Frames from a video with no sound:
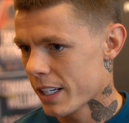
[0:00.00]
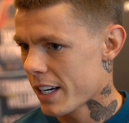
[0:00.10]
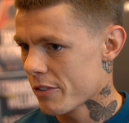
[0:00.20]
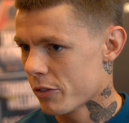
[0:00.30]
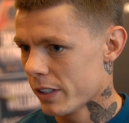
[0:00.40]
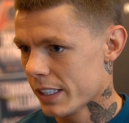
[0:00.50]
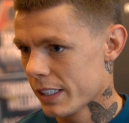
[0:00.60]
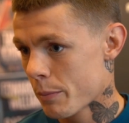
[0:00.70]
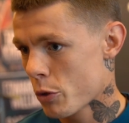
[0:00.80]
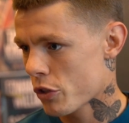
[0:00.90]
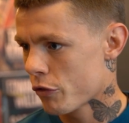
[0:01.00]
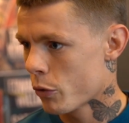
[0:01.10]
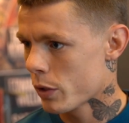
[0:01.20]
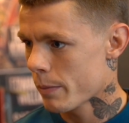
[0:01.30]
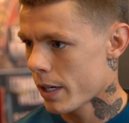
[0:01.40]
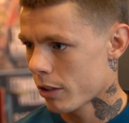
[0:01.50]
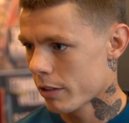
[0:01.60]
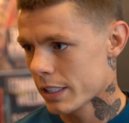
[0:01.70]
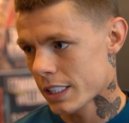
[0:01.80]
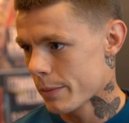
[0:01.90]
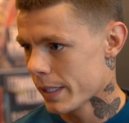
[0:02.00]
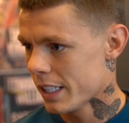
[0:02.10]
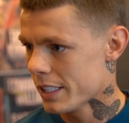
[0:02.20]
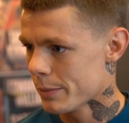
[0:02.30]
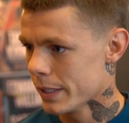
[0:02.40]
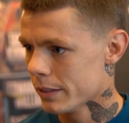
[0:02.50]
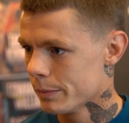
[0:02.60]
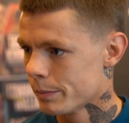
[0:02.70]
life where pushing forward in my career is going to be the easy bit